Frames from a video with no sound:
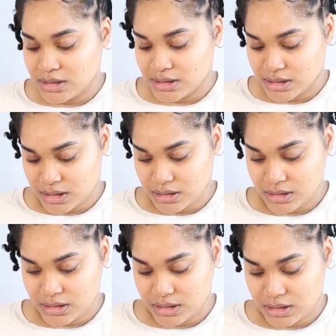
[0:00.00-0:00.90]

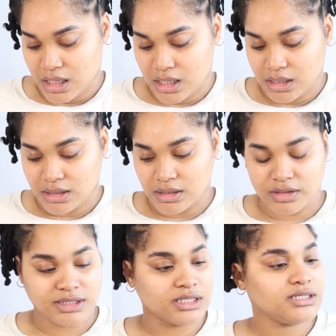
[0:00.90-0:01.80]
scents, and the
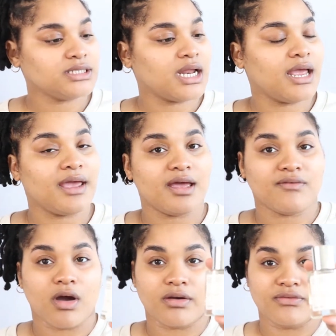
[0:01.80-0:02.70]
scents that I
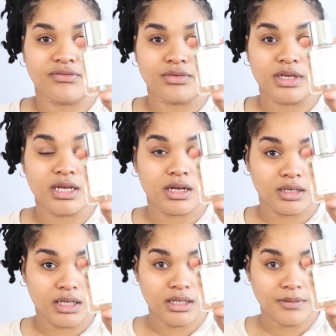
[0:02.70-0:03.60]
have are Fruity
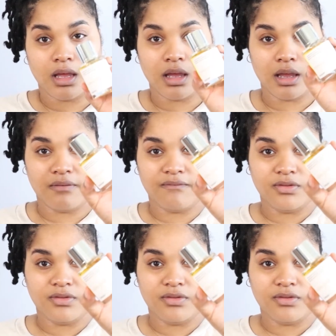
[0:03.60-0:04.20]
Honey and